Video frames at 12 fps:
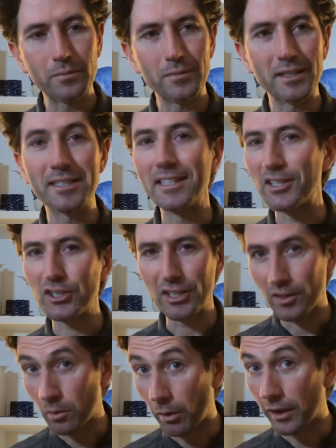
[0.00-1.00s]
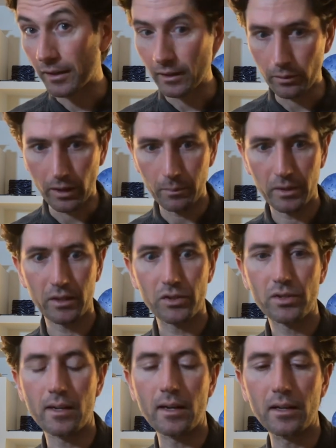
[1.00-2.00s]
distinction in the market, right? Because